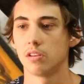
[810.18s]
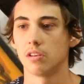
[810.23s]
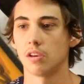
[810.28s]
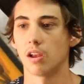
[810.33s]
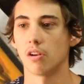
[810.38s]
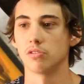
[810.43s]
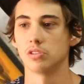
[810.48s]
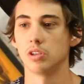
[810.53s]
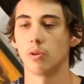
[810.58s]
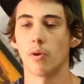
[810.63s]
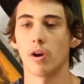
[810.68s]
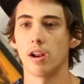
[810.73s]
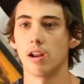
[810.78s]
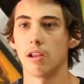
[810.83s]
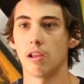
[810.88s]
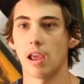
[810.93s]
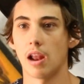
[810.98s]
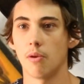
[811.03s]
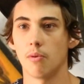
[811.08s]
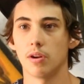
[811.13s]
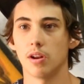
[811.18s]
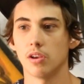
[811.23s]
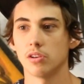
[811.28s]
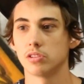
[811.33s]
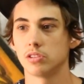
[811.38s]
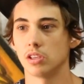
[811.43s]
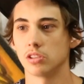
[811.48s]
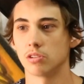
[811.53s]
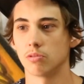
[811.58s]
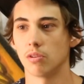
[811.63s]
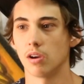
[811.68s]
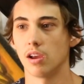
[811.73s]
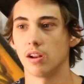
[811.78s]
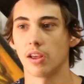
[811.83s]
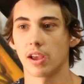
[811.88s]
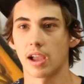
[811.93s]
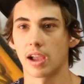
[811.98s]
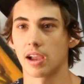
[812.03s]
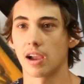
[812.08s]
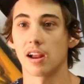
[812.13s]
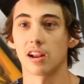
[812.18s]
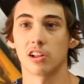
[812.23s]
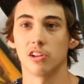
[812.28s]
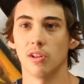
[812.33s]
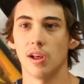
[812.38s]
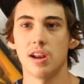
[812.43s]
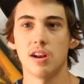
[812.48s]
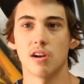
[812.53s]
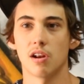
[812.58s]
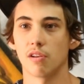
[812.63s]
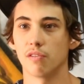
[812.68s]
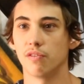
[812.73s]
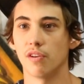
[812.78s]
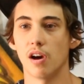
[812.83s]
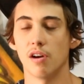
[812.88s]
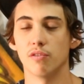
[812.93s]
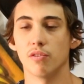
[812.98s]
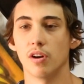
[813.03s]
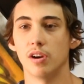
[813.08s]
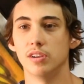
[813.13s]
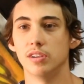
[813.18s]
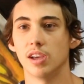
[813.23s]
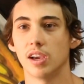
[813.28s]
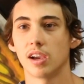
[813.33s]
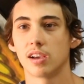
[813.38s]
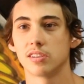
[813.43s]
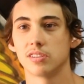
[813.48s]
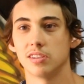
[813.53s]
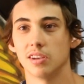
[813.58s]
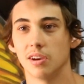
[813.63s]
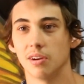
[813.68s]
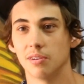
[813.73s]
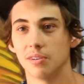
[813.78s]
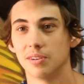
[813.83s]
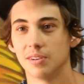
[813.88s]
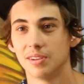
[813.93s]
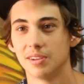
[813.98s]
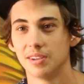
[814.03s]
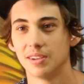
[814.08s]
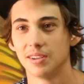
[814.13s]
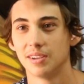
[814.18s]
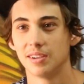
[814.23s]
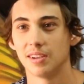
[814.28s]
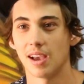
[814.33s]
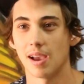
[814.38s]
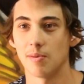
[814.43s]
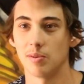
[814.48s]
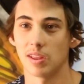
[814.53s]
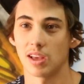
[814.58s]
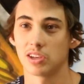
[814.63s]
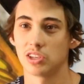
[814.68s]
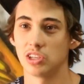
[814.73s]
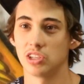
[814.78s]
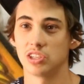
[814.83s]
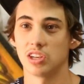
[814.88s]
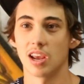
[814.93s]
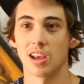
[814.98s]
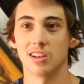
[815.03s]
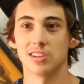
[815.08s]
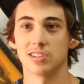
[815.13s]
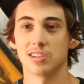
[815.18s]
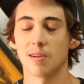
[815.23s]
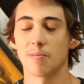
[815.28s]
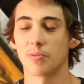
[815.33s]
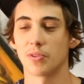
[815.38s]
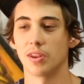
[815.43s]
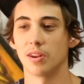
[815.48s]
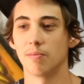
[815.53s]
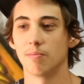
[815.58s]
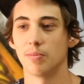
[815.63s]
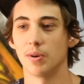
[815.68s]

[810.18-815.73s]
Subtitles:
I don't see why anyone else doesn't ride. Like I got Clayton on a 5 wide deck, so I mean that's just saying something.